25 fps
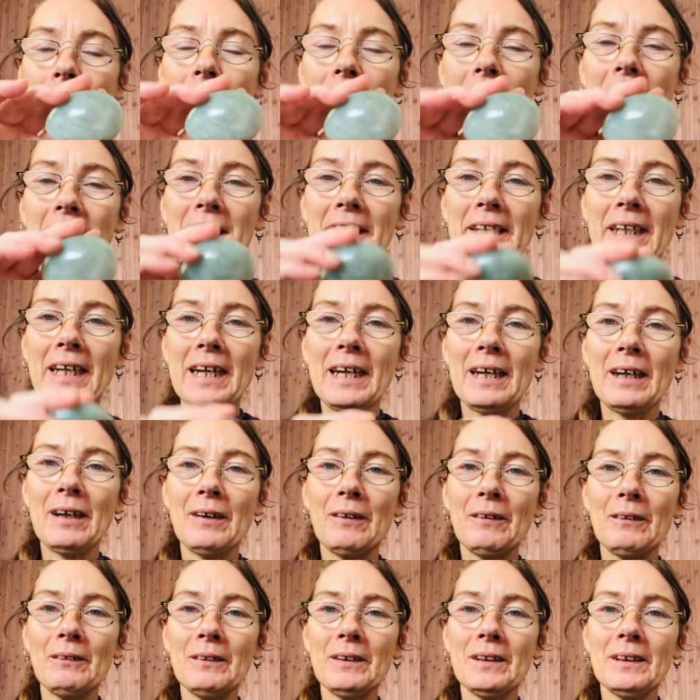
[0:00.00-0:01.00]
I
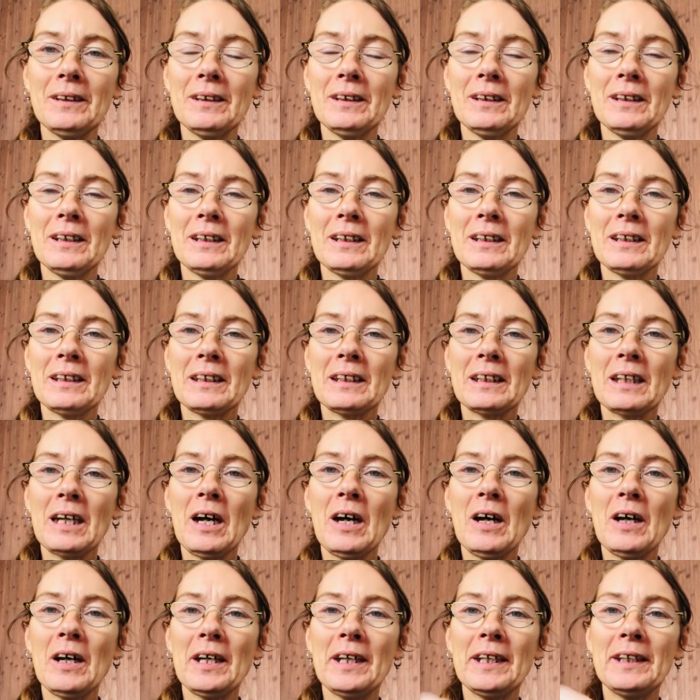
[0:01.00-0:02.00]
now
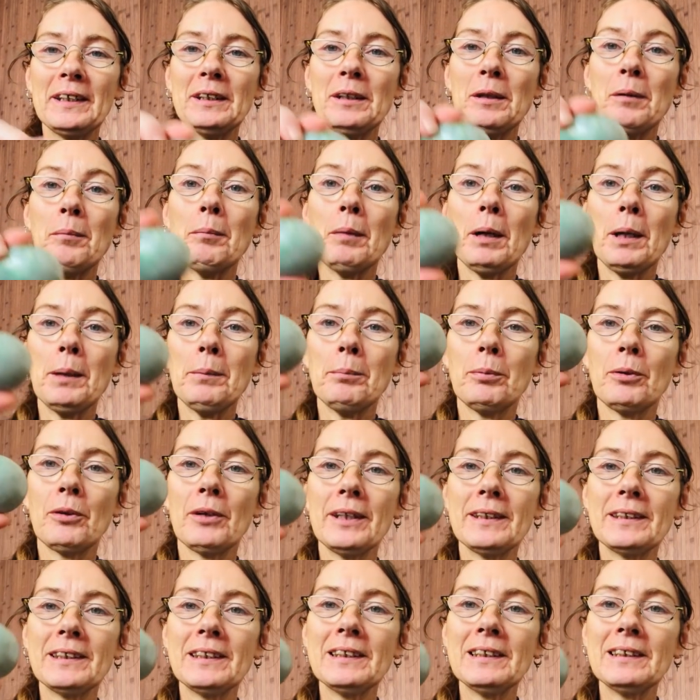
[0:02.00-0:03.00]
guide my
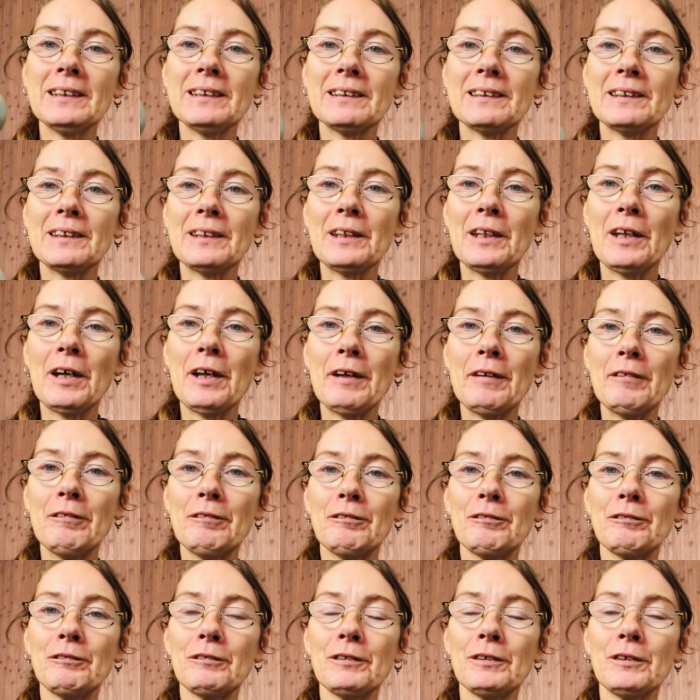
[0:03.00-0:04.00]
present
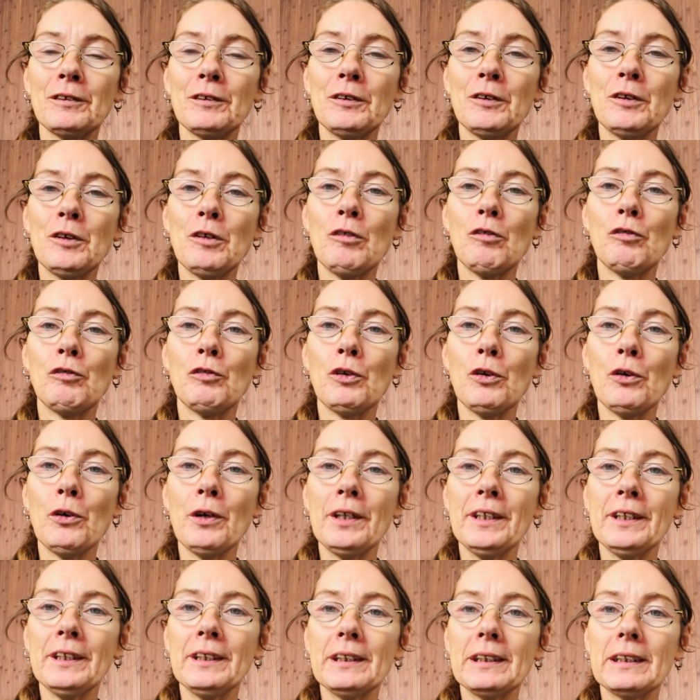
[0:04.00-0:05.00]
life for
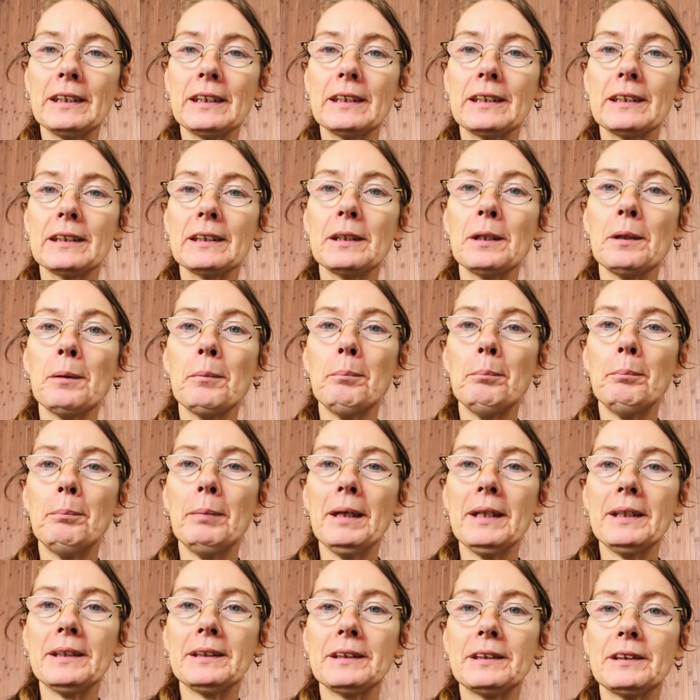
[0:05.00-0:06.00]
its
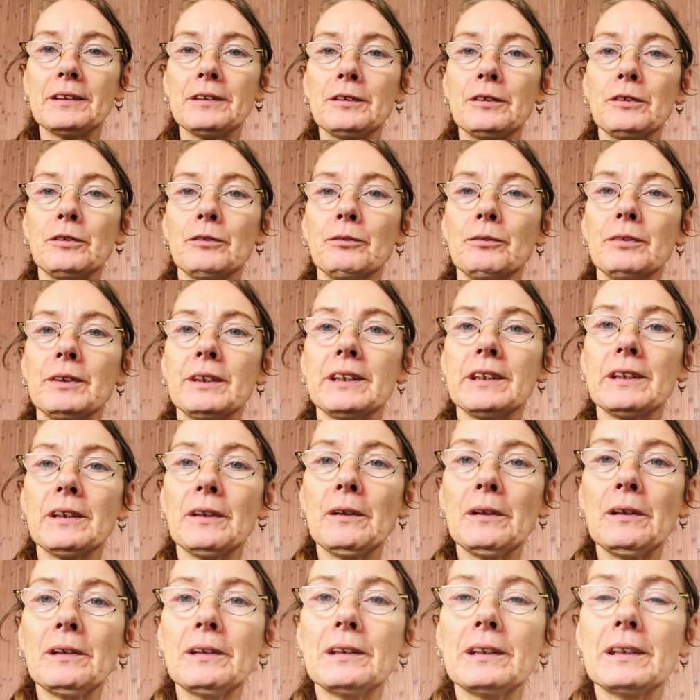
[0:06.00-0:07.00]
best
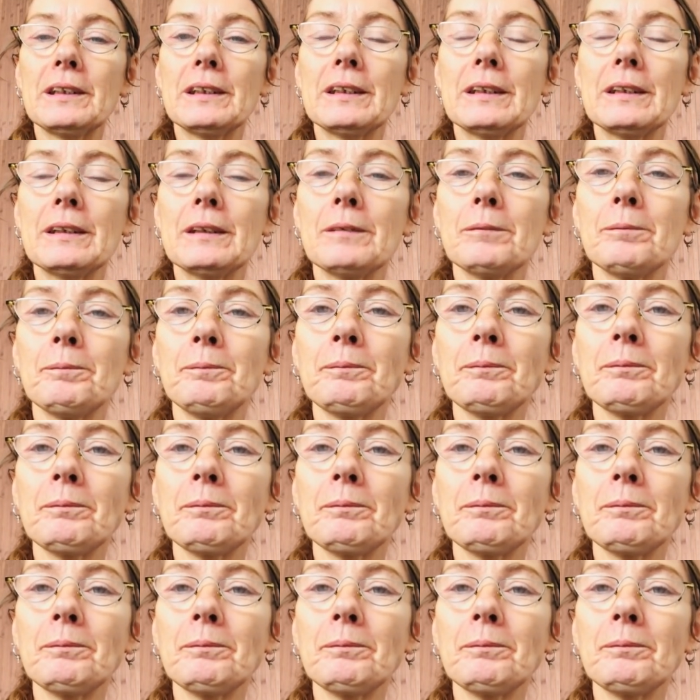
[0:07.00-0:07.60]
results.